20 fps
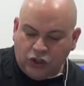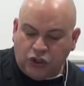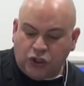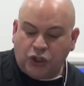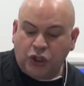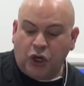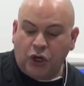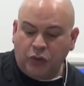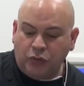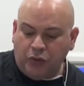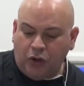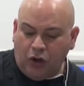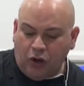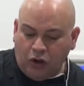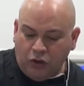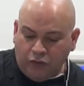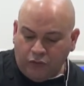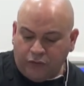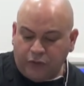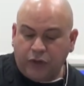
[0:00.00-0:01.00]
Don't
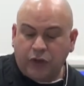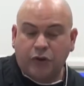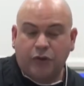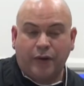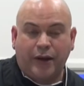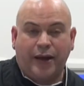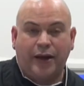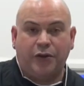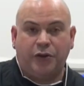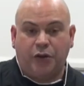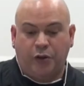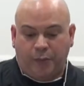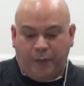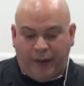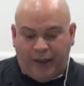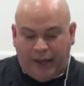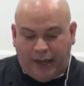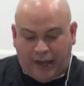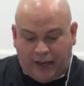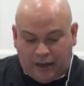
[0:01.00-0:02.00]
overcrowd your
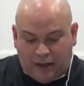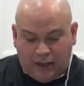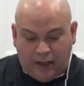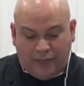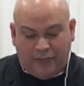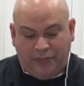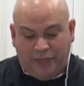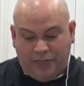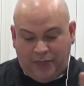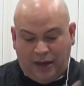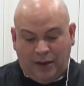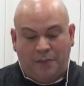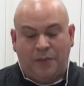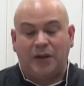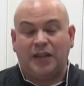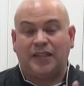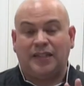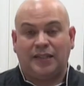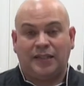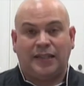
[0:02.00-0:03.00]
pan. I'm
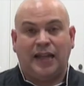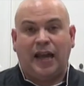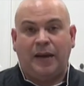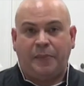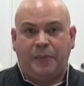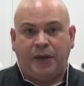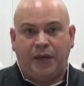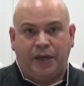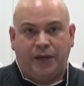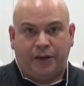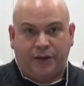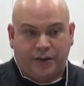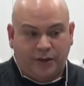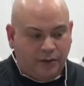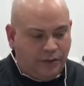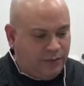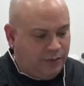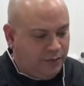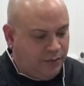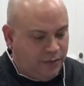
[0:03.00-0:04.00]
gonna stop here,
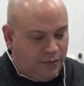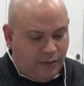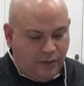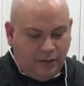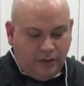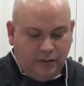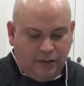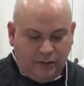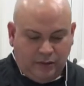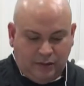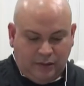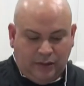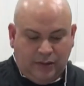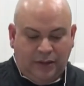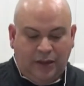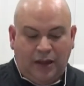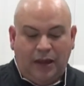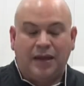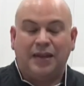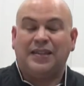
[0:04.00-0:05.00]

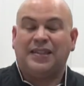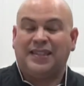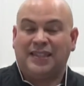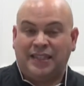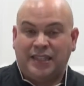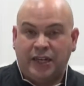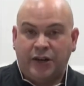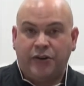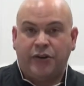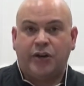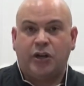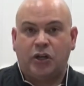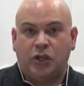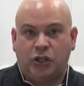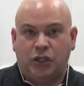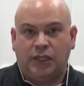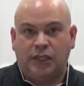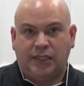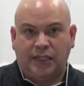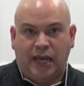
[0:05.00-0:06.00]
sear it on
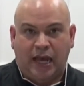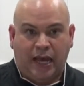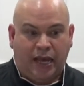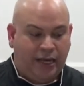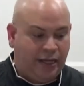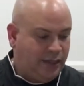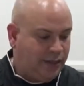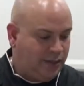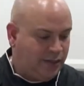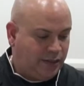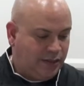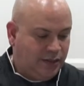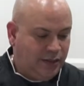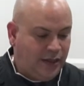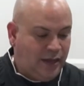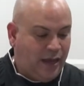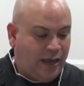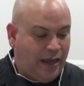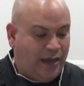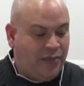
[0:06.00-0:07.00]
all
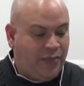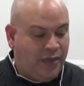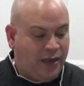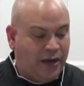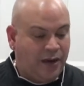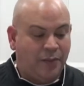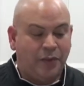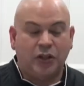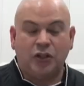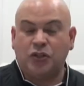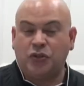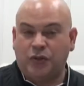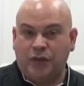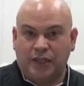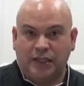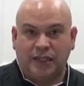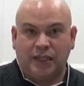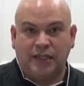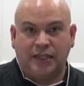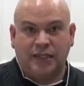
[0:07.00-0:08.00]
sides, and then I'm gonna do
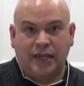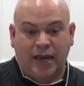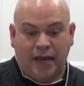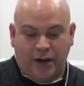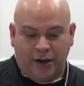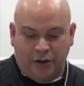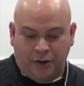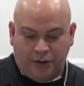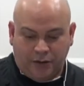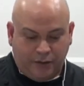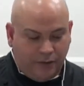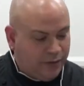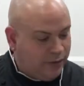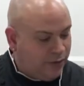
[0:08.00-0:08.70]
this entire